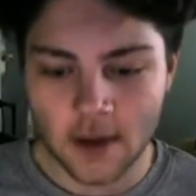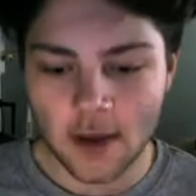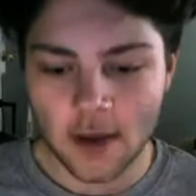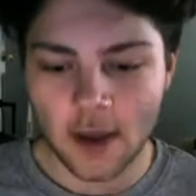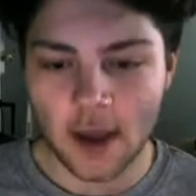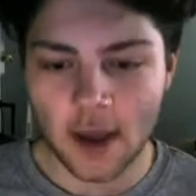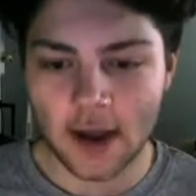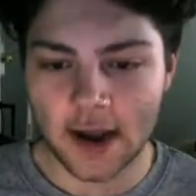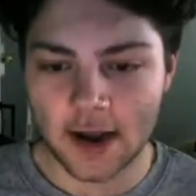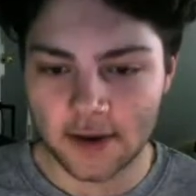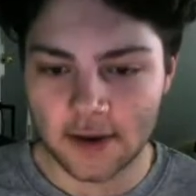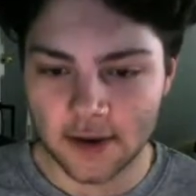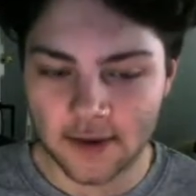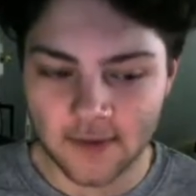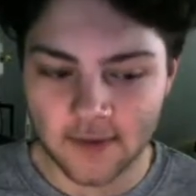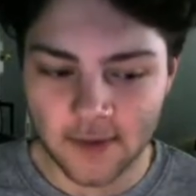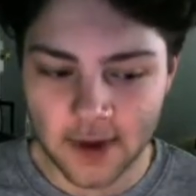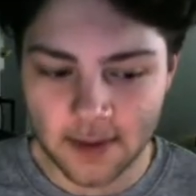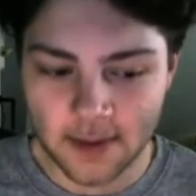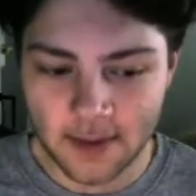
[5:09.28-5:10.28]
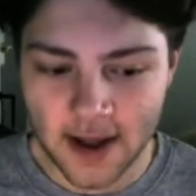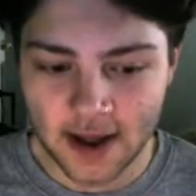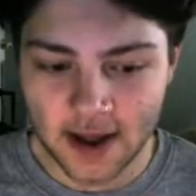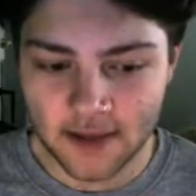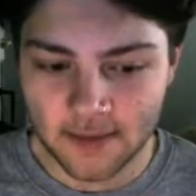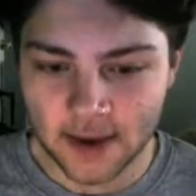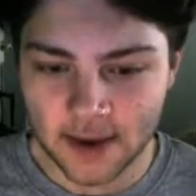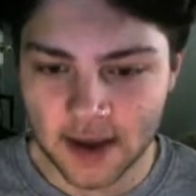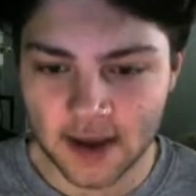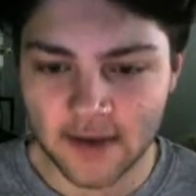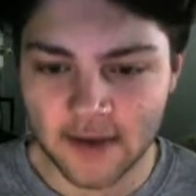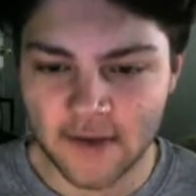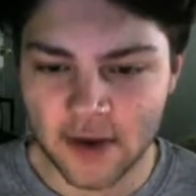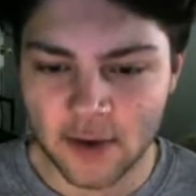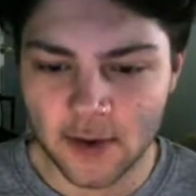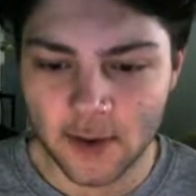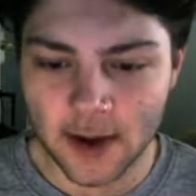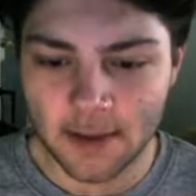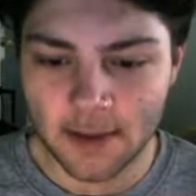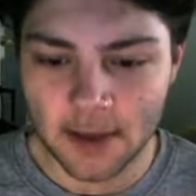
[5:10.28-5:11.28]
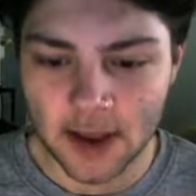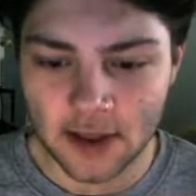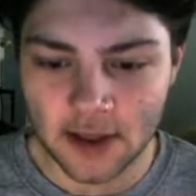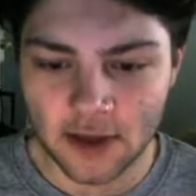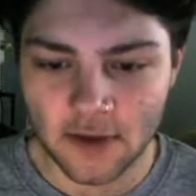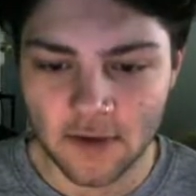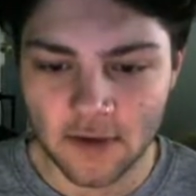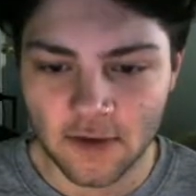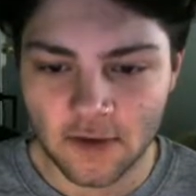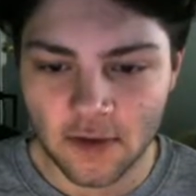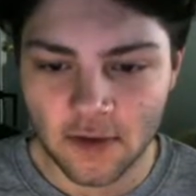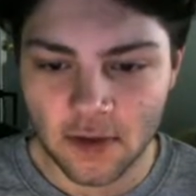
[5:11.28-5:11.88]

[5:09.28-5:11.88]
And how do you give away at bats? By giving away pitches.